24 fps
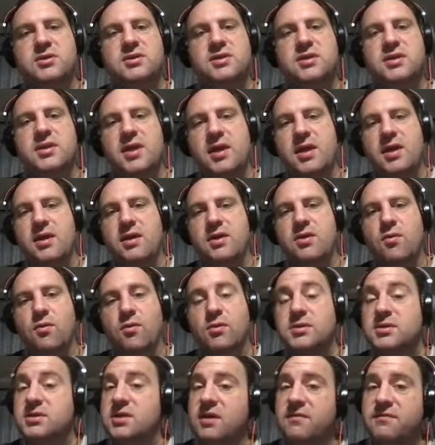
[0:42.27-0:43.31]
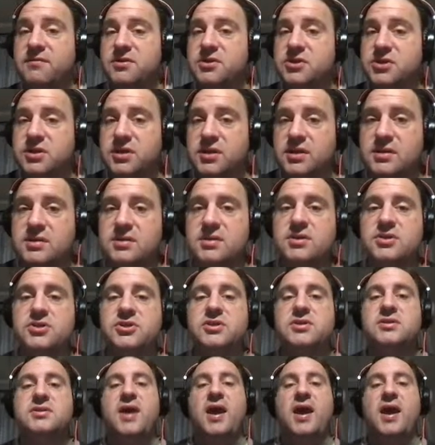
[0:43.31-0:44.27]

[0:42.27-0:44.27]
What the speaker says: DNA or selfish genes, these genes